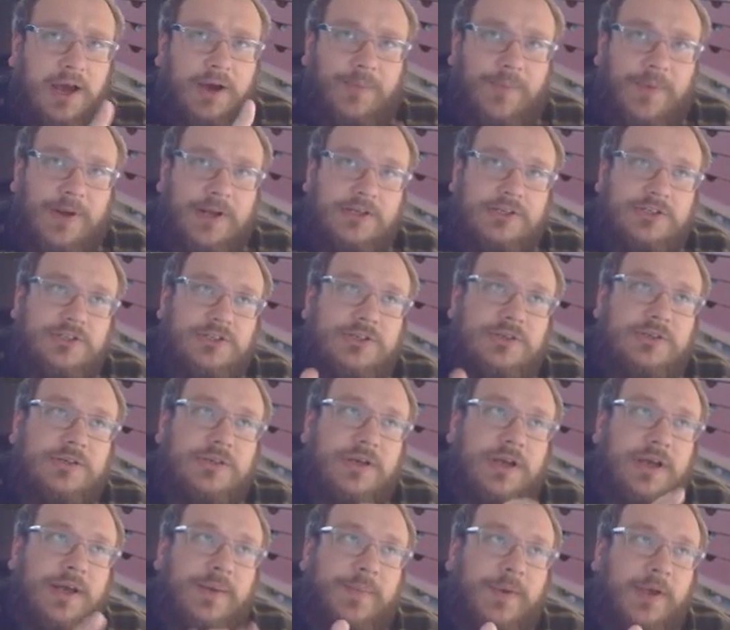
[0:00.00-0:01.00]
much
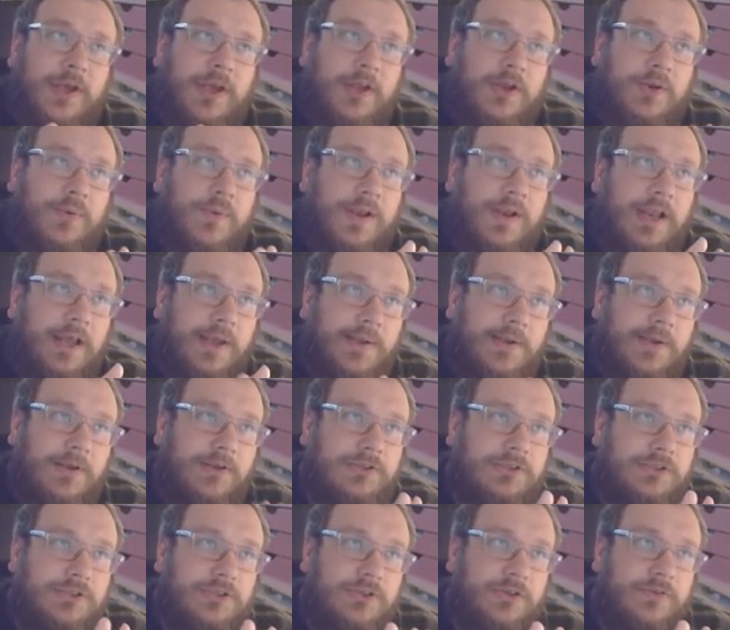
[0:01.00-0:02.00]
am I going to allow you
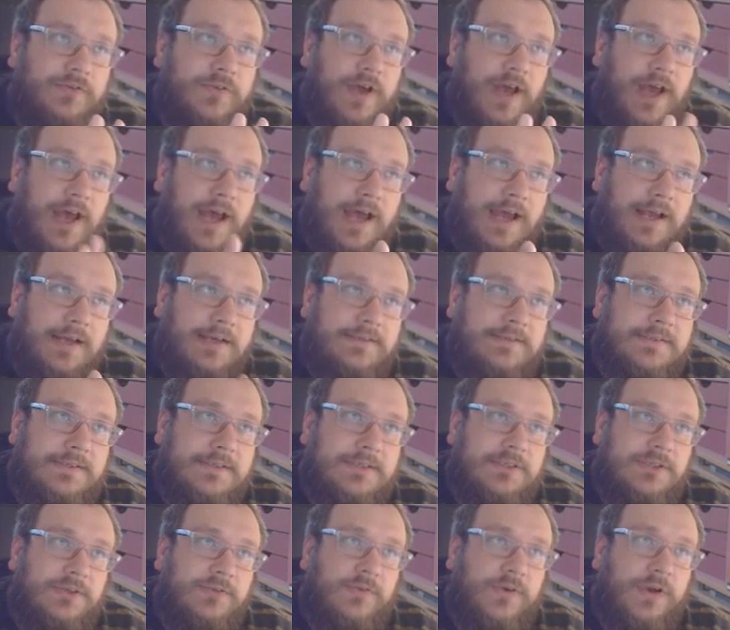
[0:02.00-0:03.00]
to sort of
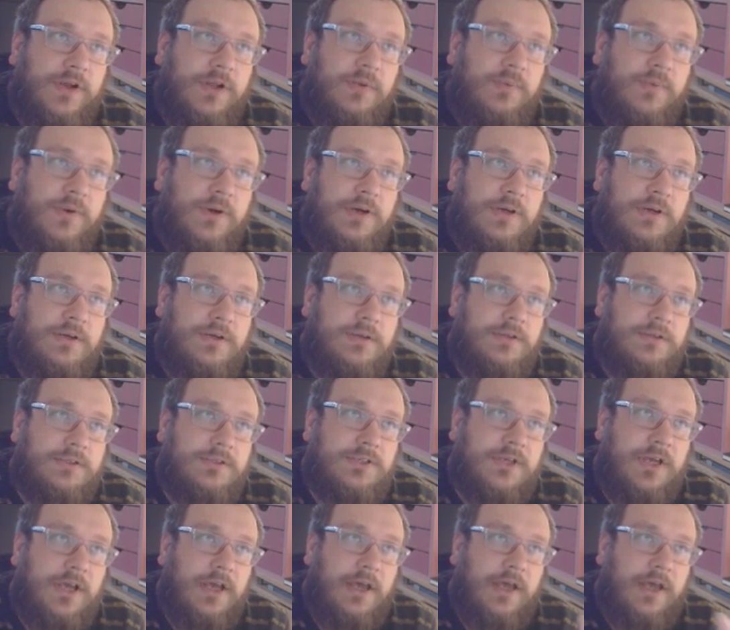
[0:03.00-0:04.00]
access the real
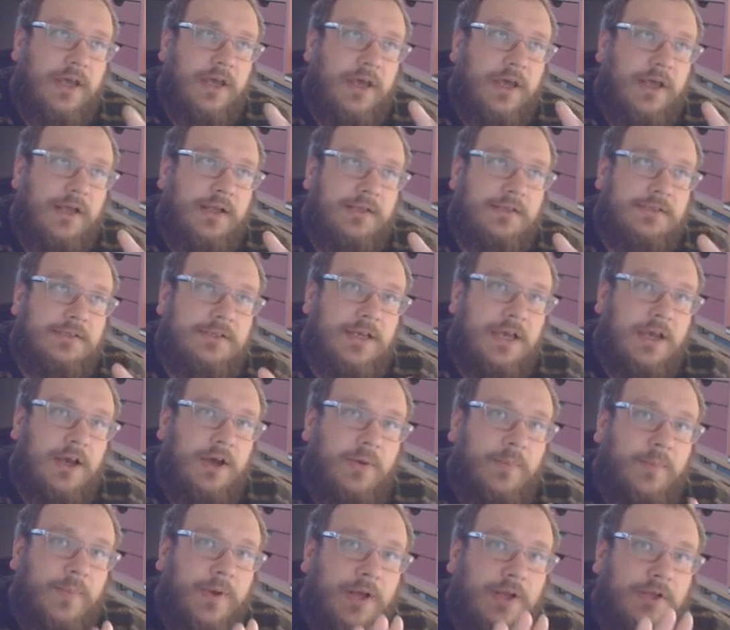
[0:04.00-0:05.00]
world, and
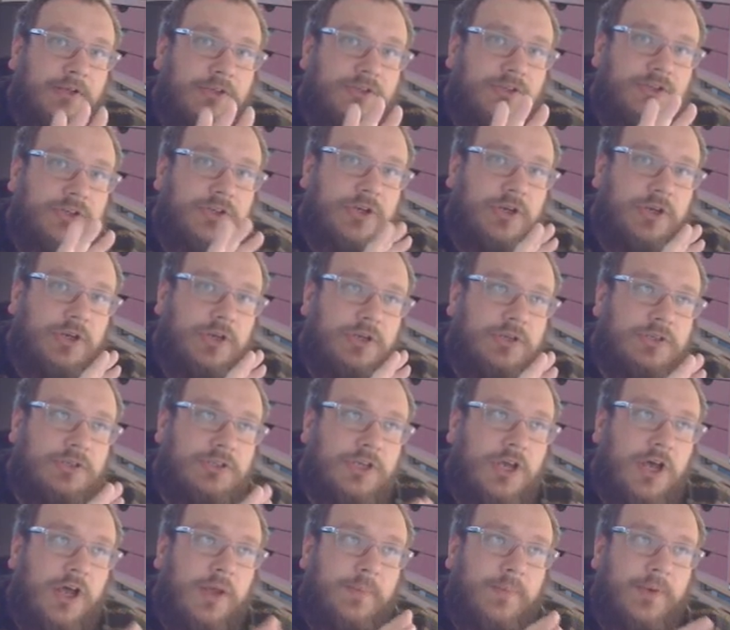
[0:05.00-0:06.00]
how much
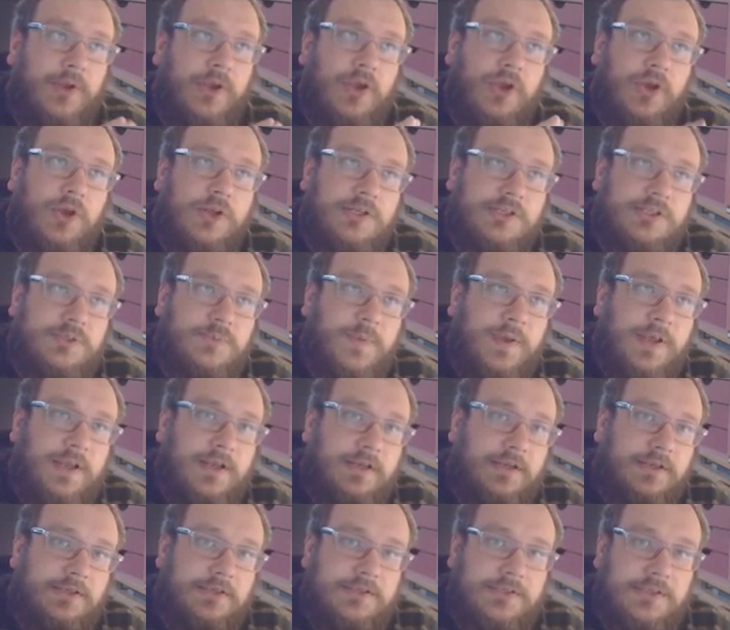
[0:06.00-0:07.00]
time are you going to
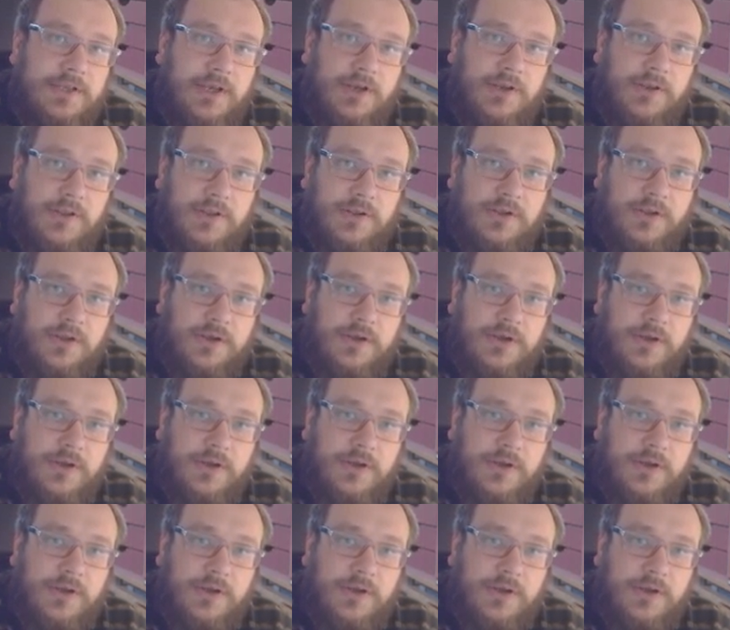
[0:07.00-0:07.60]
spend inside the